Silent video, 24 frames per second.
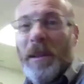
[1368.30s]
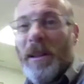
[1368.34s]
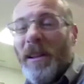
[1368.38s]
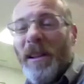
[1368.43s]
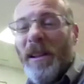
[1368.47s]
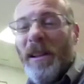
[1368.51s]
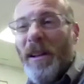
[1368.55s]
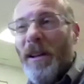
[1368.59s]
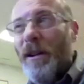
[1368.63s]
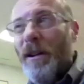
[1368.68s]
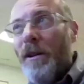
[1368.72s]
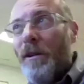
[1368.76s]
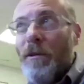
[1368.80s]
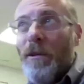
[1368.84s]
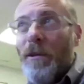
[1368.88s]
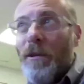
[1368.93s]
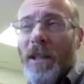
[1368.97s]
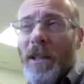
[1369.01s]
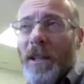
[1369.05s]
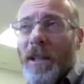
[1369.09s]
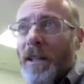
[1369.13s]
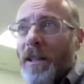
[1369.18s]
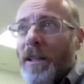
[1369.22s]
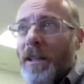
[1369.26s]
below
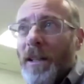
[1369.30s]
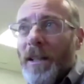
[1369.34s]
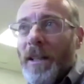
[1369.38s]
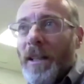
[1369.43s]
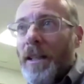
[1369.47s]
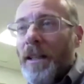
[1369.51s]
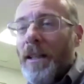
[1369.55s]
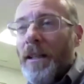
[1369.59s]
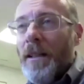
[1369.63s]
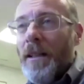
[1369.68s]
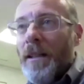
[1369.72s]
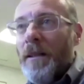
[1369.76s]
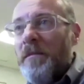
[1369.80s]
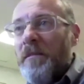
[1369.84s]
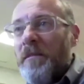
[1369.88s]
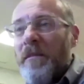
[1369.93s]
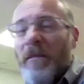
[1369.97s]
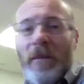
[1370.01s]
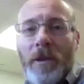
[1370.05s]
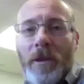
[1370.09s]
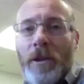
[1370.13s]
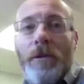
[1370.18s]
um,